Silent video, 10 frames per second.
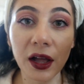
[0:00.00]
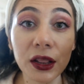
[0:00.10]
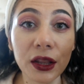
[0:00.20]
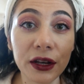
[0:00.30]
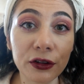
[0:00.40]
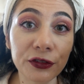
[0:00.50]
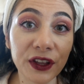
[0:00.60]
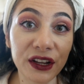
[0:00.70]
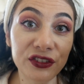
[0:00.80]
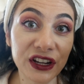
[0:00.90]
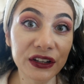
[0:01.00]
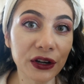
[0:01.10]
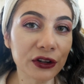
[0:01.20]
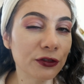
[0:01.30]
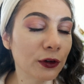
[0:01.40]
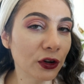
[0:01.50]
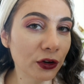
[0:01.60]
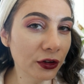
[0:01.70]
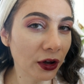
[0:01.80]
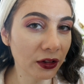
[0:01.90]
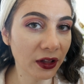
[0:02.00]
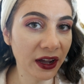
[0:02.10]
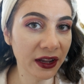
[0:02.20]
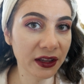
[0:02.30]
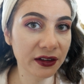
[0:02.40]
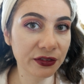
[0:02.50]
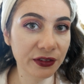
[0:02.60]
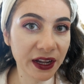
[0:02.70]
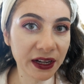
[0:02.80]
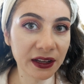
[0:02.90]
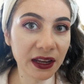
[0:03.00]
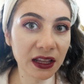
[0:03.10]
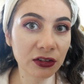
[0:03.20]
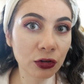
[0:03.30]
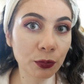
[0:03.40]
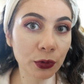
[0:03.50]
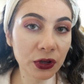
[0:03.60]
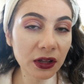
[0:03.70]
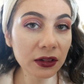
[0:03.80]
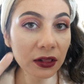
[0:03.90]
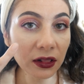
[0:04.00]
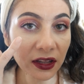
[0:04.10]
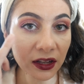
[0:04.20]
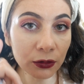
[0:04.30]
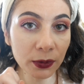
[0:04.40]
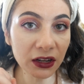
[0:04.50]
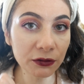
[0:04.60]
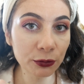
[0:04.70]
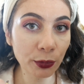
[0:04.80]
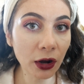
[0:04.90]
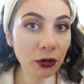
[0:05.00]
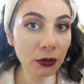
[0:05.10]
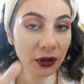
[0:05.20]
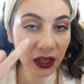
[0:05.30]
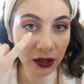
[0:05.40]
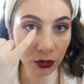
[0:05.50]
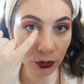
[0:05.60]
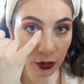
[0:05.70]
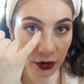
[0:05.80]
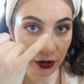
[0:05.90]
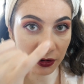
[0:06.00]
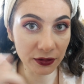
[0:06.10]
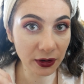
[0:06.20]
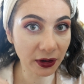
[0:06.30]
A little finishing touch for the doll eye effect is to put a little bit of sparkle in the corner of your